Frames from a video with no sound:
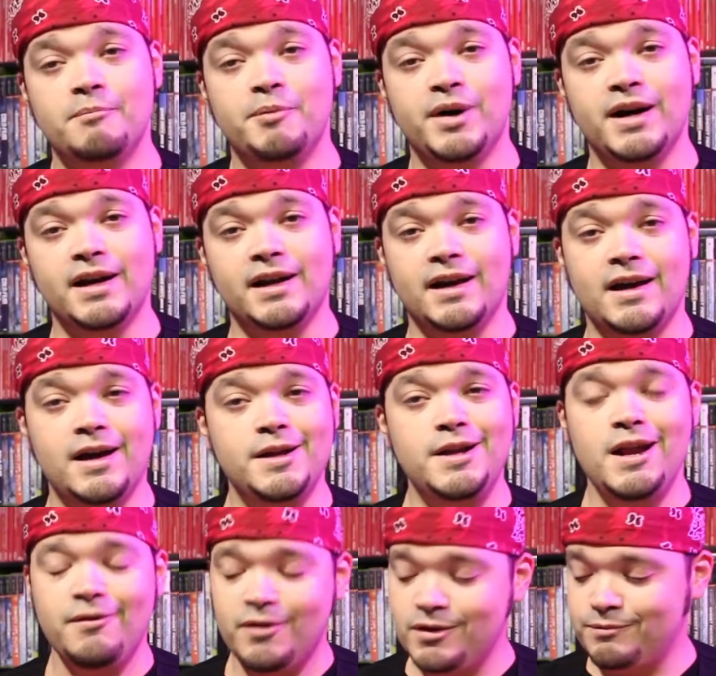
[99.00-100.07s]
but I
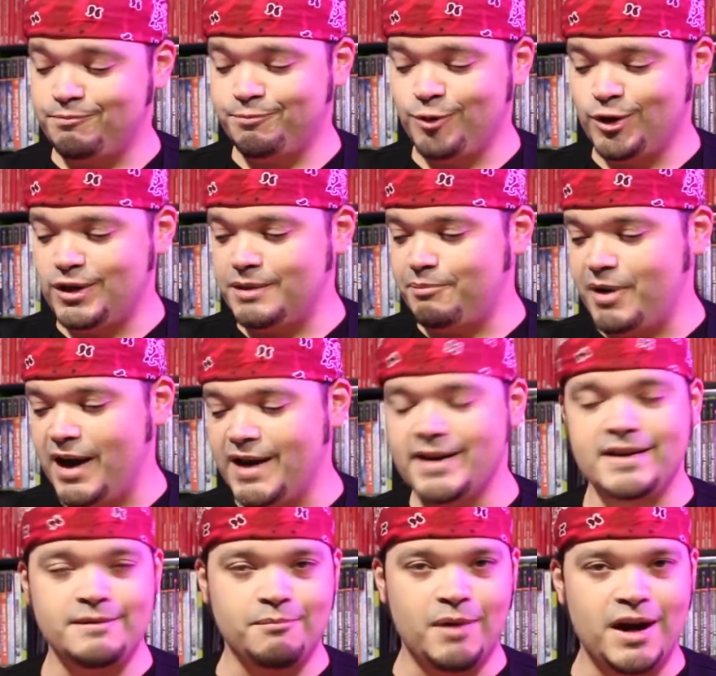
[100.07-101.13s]
never really
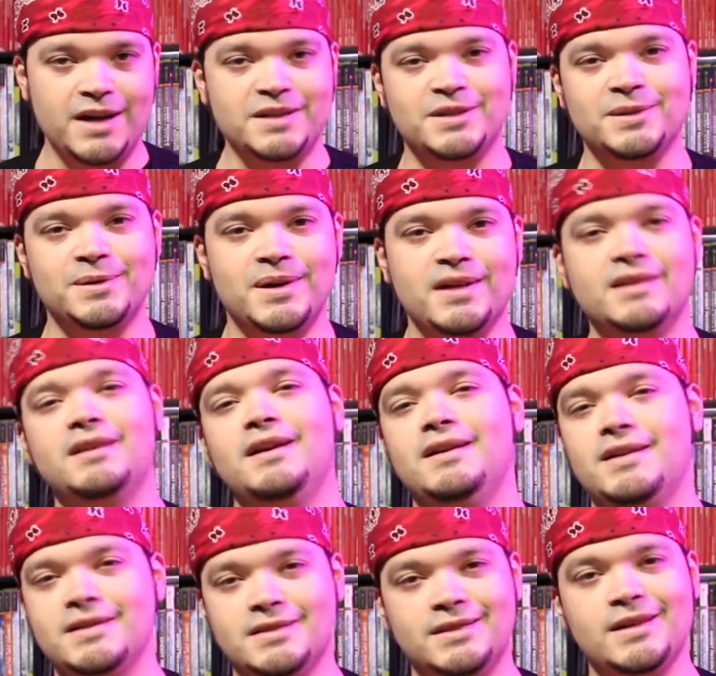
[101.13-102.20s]
paid any mind to it.
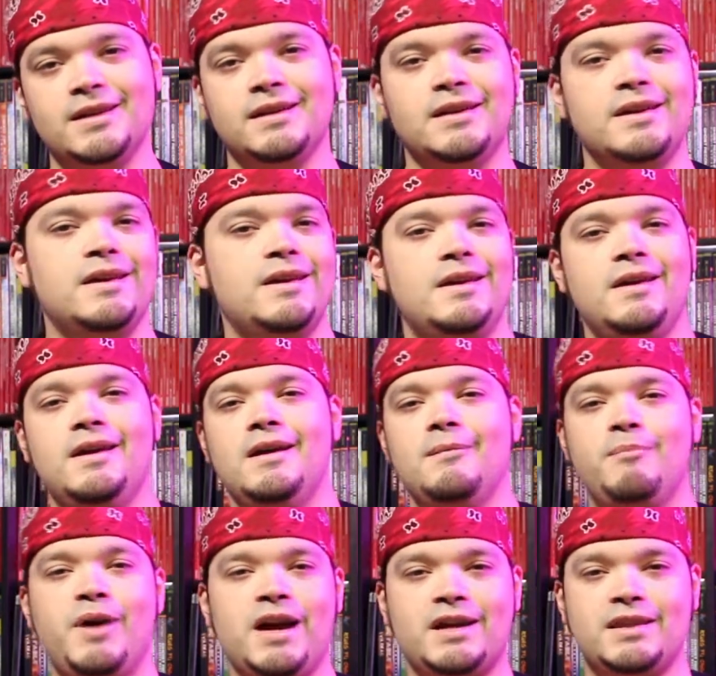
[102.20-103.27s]
Like I said,
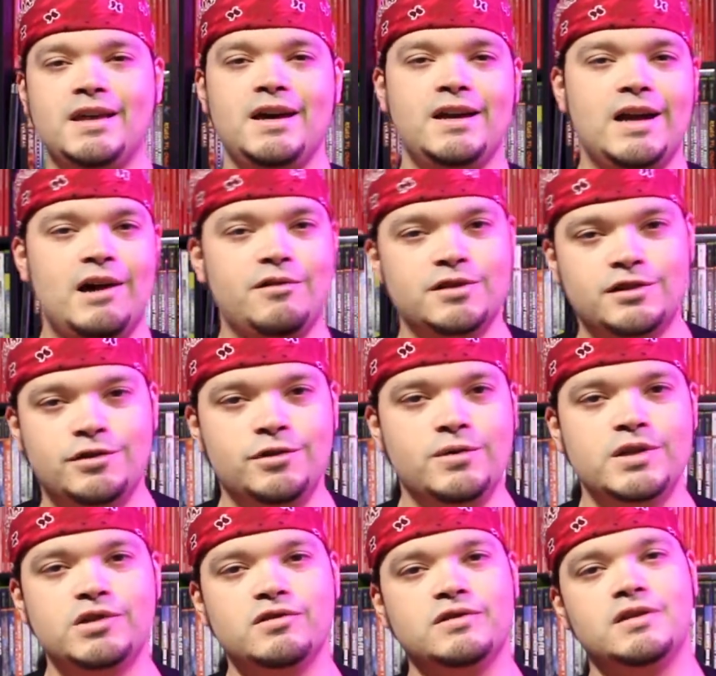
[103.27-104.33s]
back then I was too
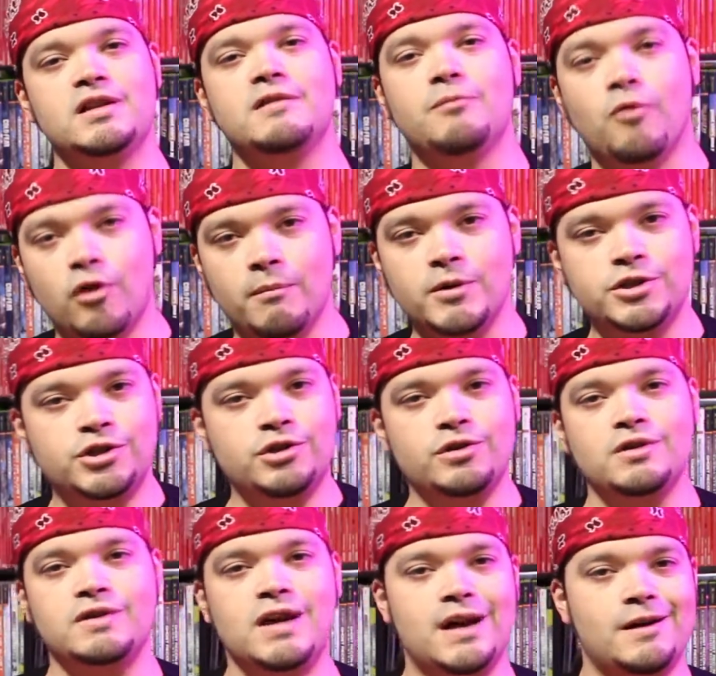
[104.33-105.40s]
interested in more mature
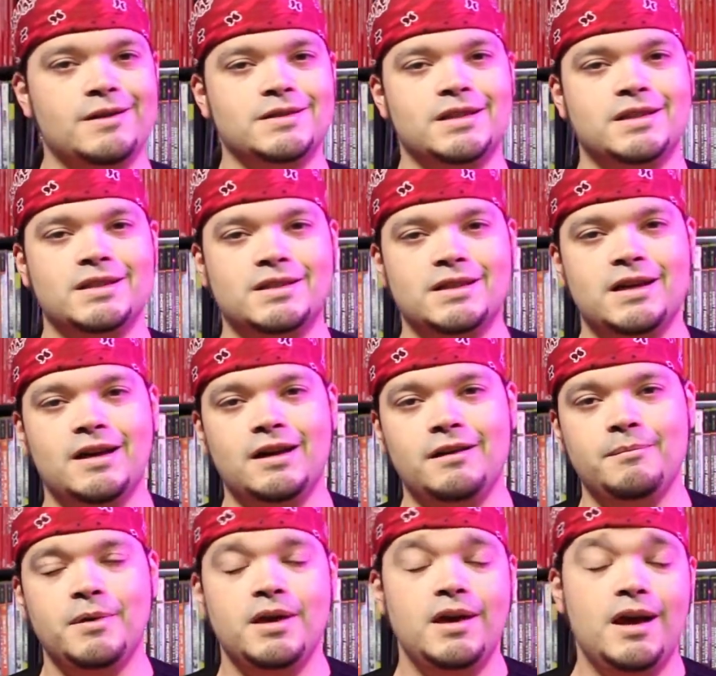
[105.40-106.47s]
titles at the
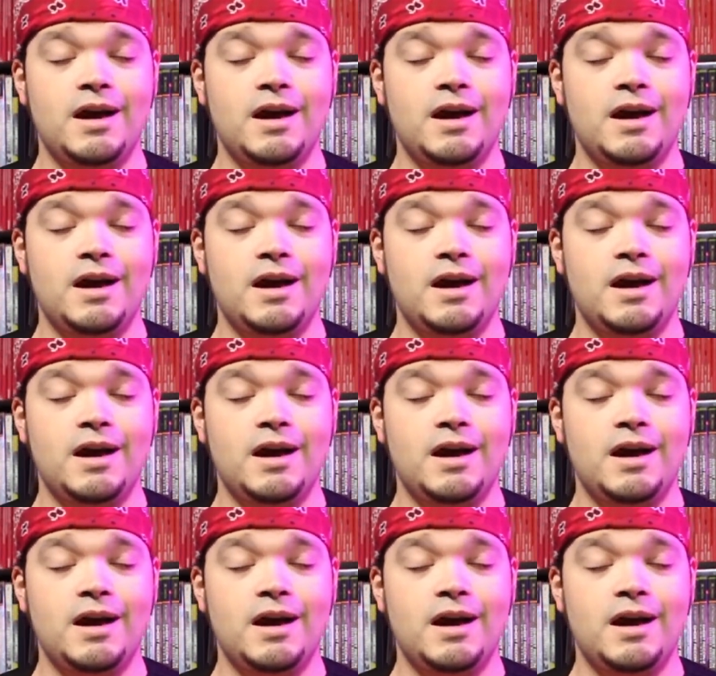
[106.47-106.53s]
time.